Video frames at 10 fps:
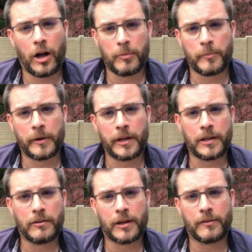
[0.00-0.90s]
I'll be
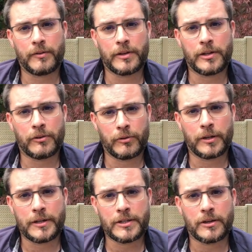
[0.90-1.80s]
bringing you that video
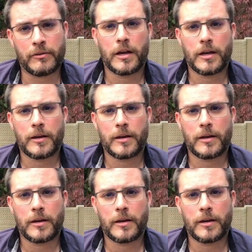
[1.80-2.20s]
really soon.